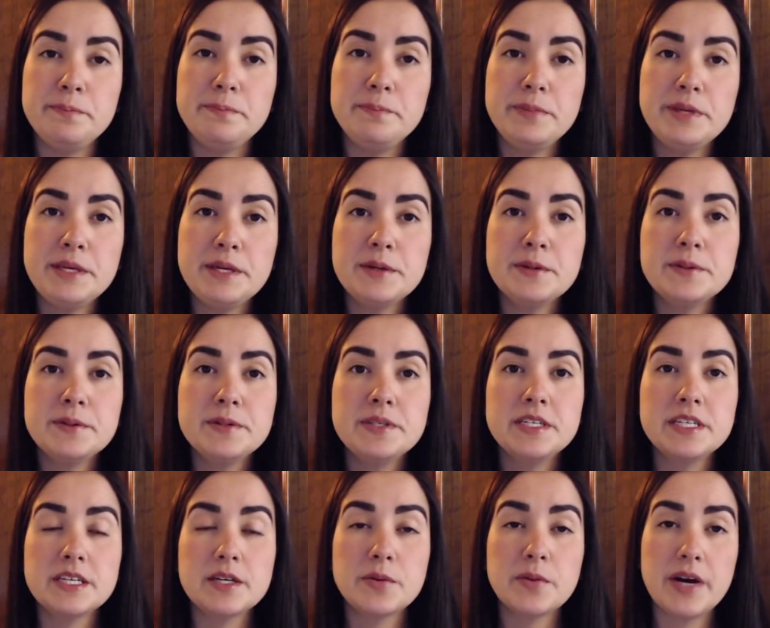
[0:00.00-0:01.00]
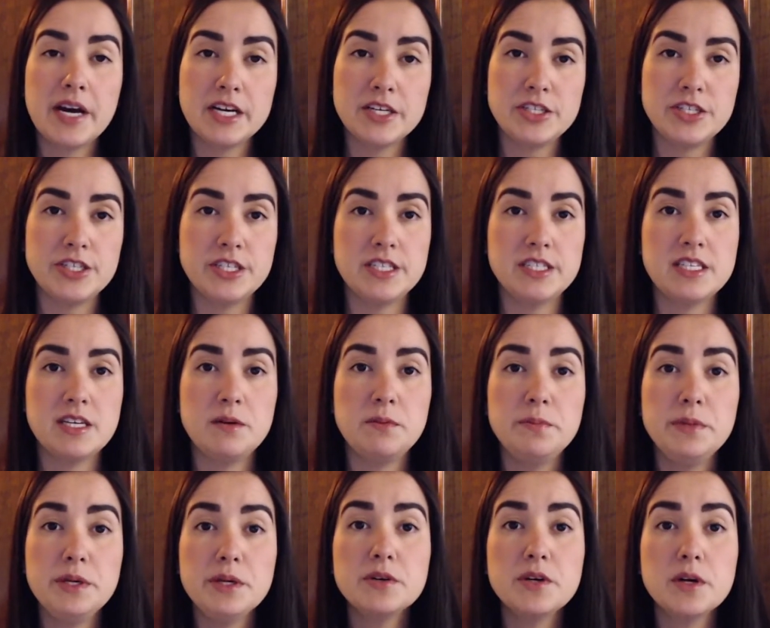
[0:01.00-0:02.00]
build questions and
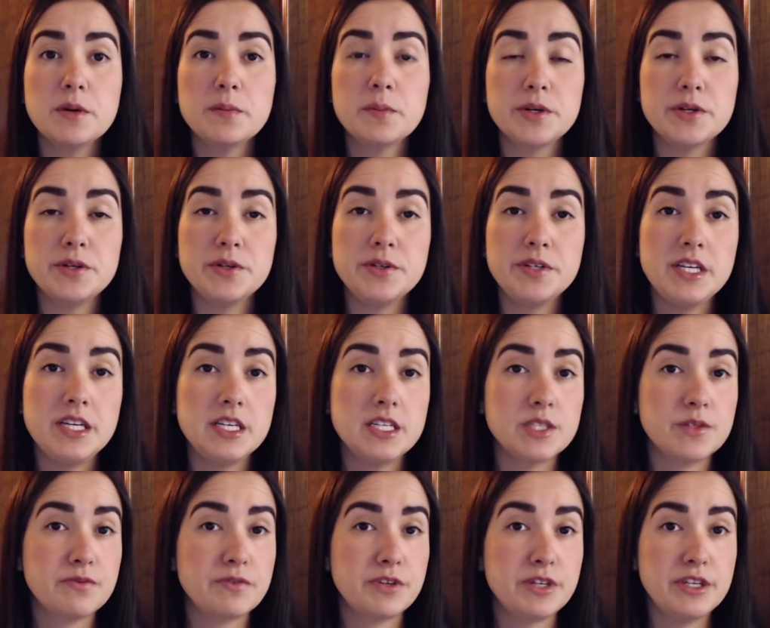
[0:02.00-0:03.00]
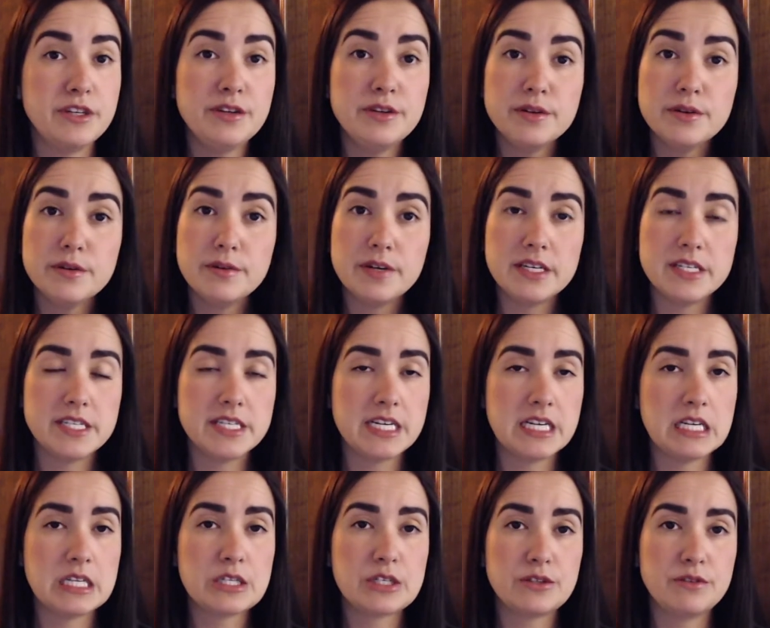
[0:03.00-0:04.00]
build opportunities for you as the
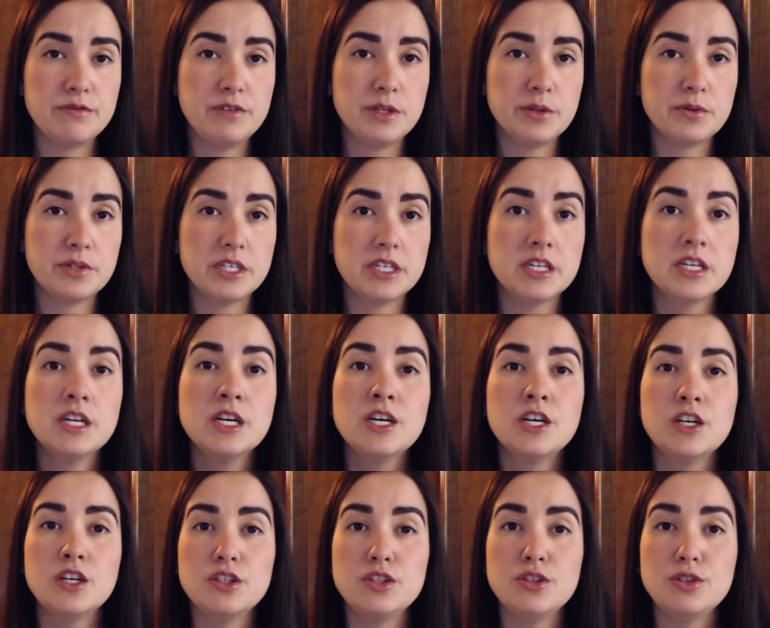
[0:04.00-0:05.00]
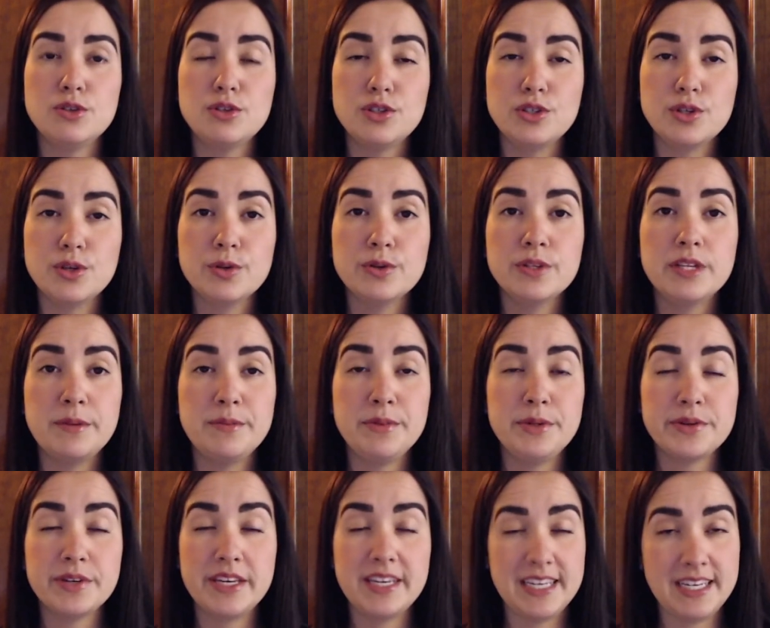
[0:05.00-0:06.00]
interviewer to show them you
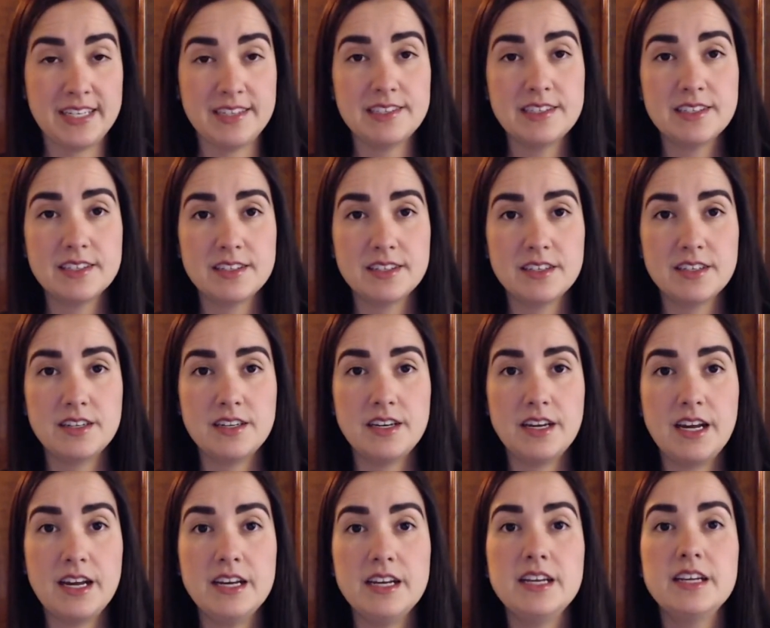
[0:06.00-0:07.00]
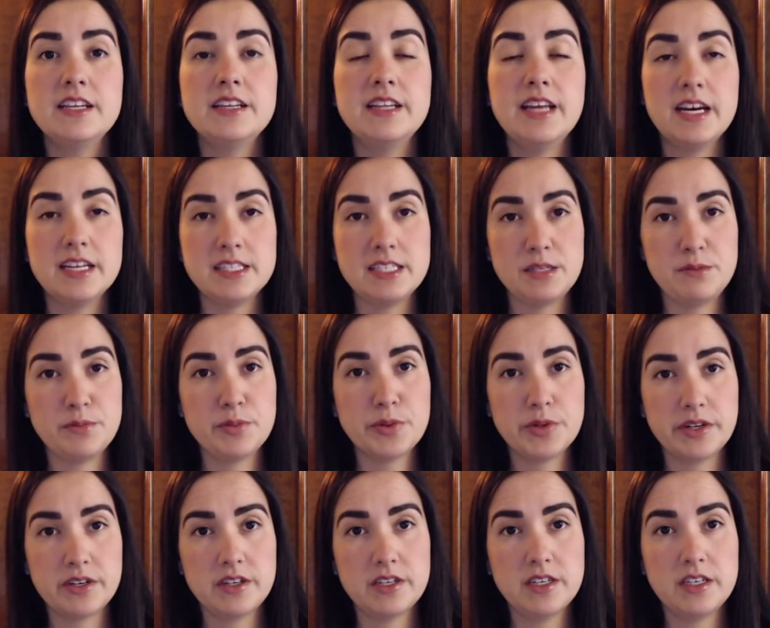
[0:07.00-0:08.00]
care. And that's
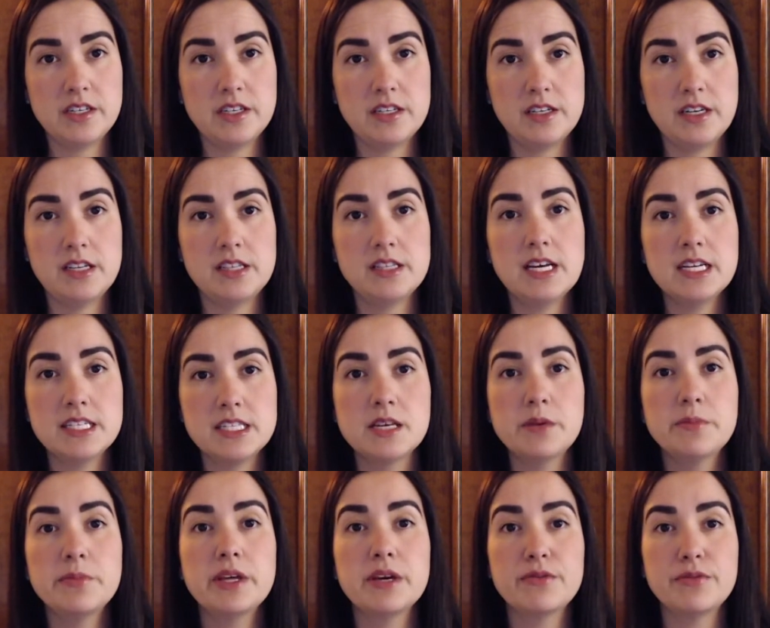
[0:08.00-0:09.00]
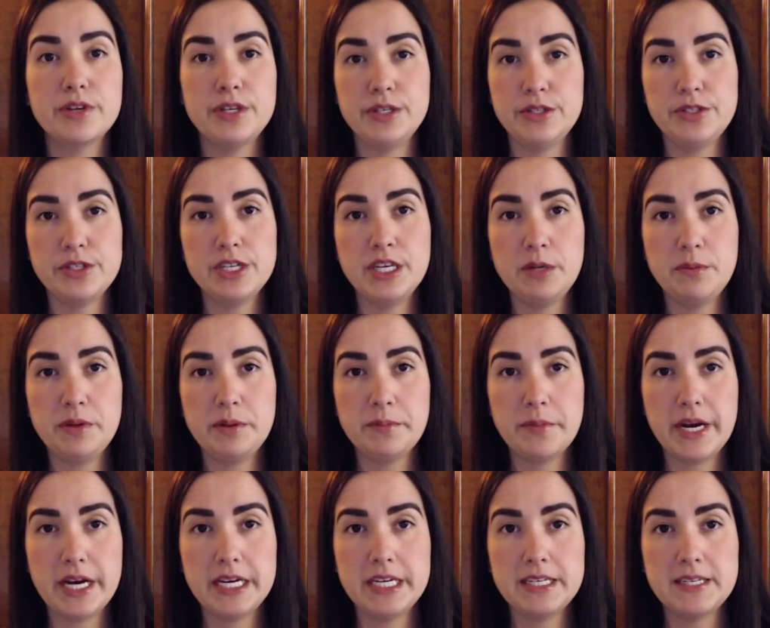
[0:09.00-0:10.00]
important, and that's something for you to keep in
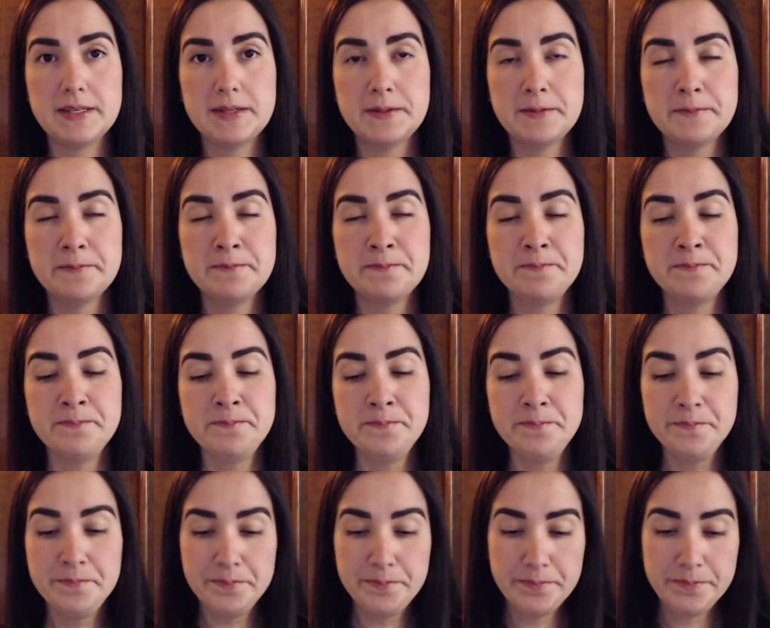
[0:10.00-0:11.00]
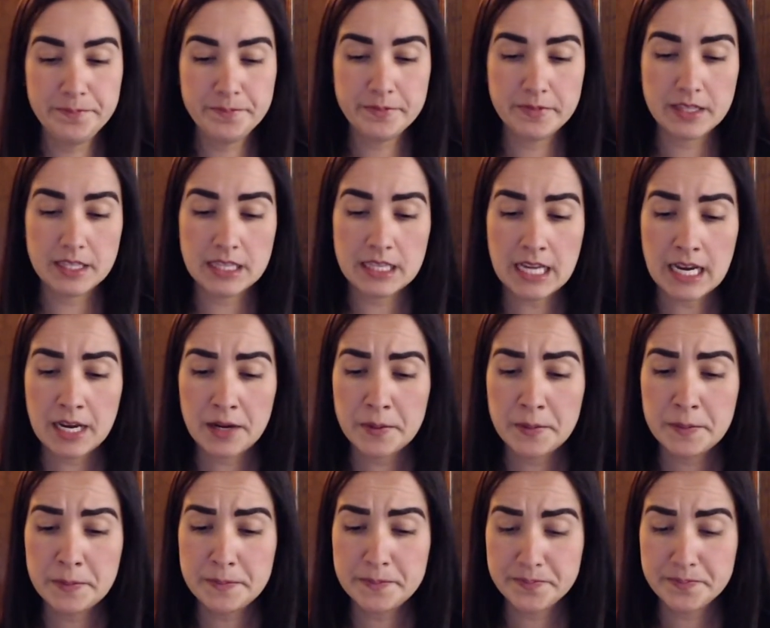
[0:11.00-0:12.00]
mind. Now,